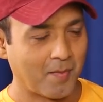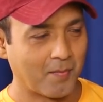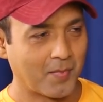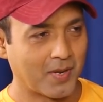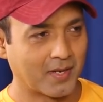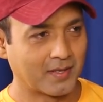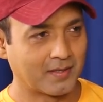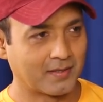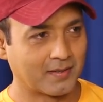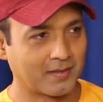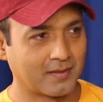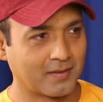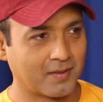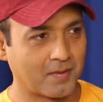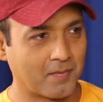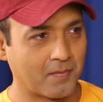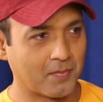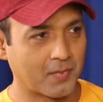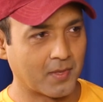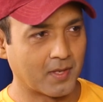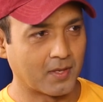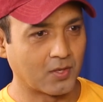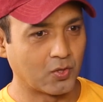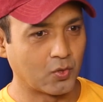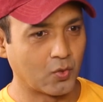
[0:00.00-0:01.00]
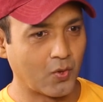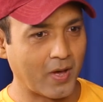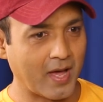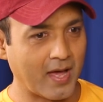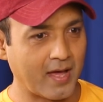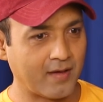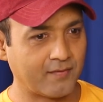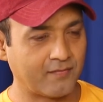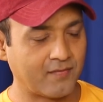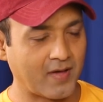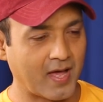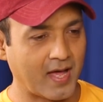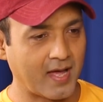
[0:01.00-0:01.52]
But you
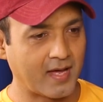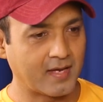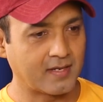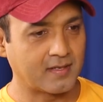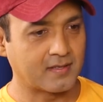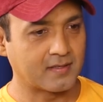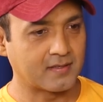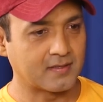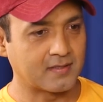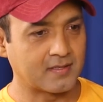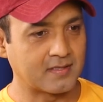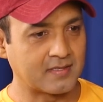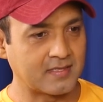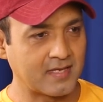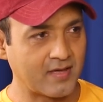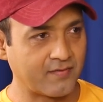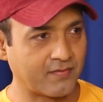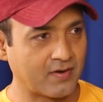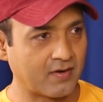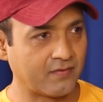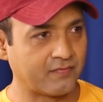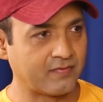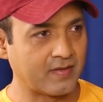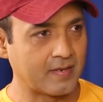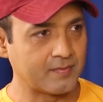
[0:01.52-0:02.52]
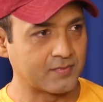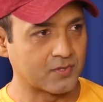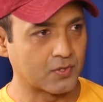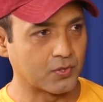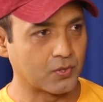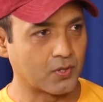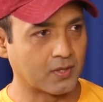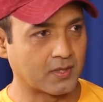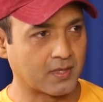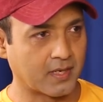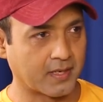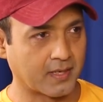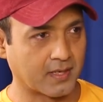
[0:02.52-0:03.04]
have had several films in
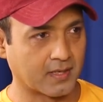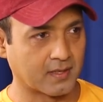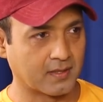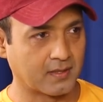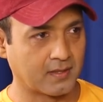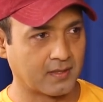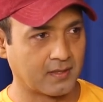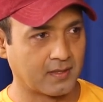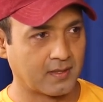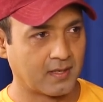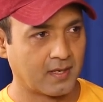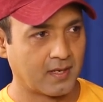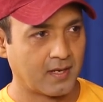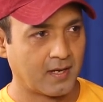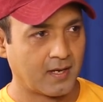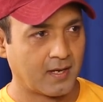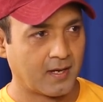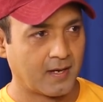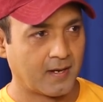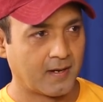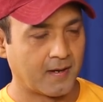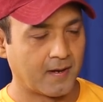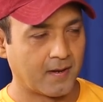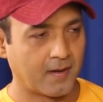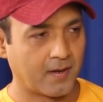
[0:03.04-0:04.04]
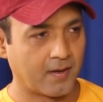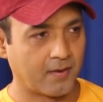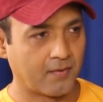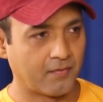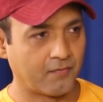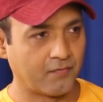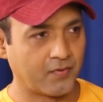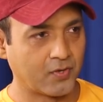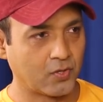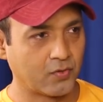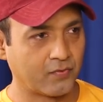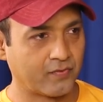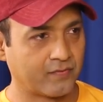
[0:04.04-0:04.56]
your career
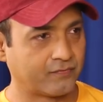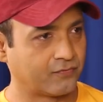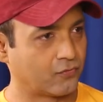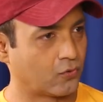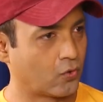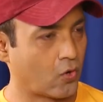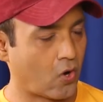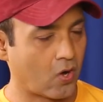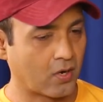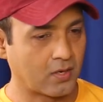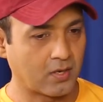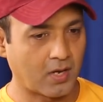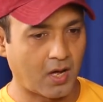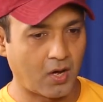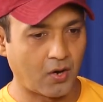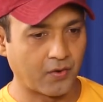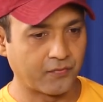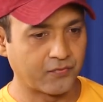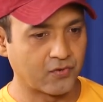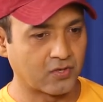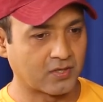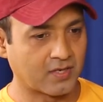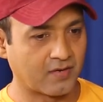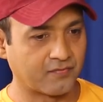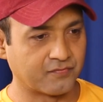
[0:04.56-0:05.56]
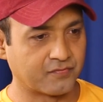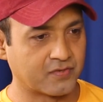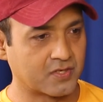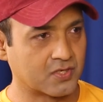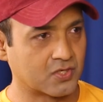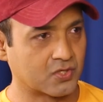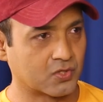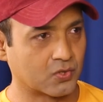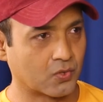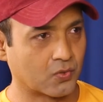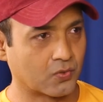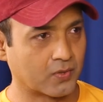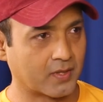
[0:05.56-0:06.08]
where you have gone out of your
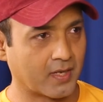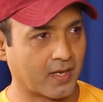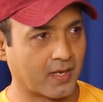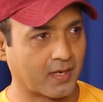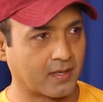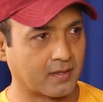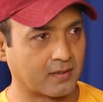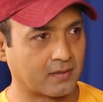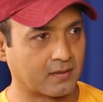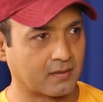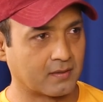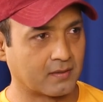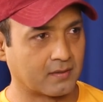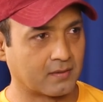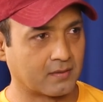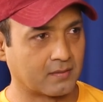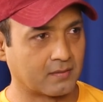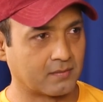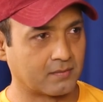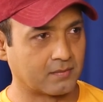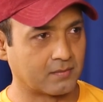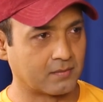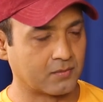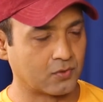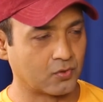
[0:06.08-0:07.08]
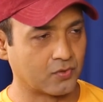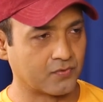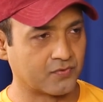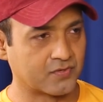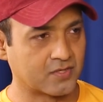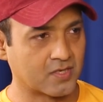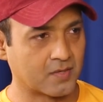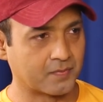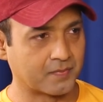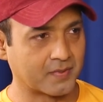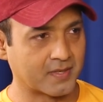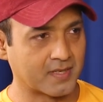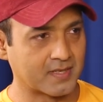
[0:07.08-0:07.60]
comfort zone and you've
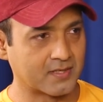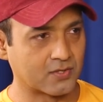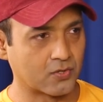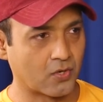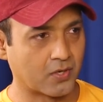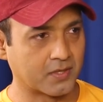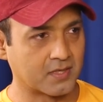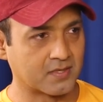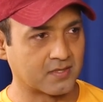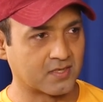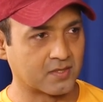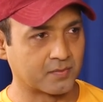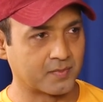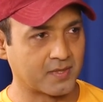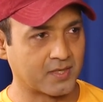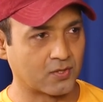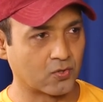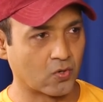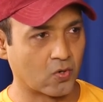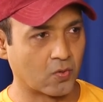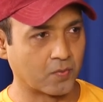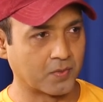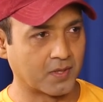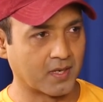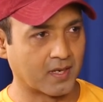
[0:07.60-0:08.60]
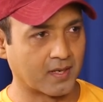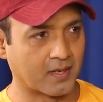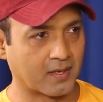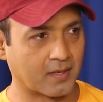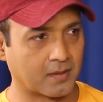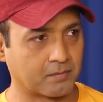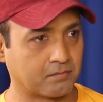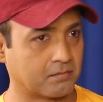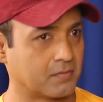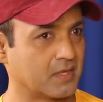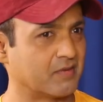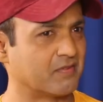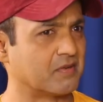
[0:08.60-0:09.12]
surprised audiences, be it
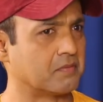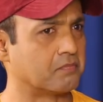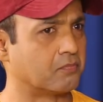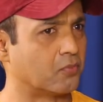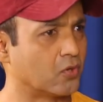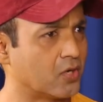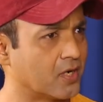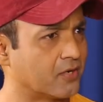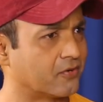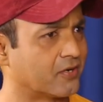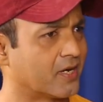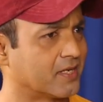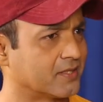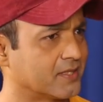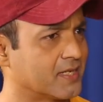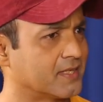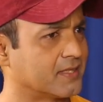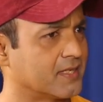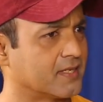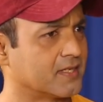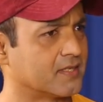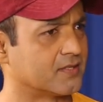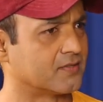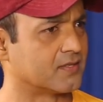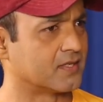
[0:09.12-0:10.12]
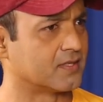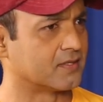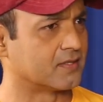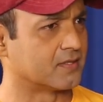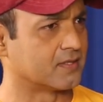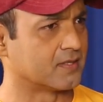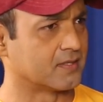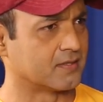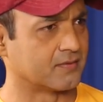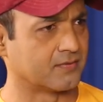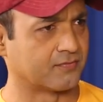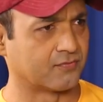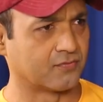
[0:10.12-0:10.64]
Omkara, even Bullet Raja, I think
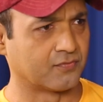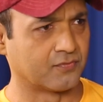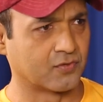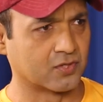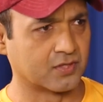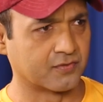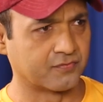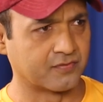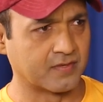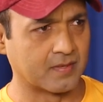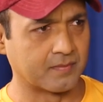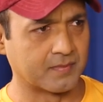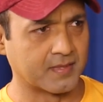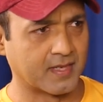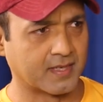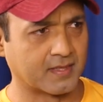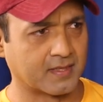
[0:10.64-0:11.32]
was a film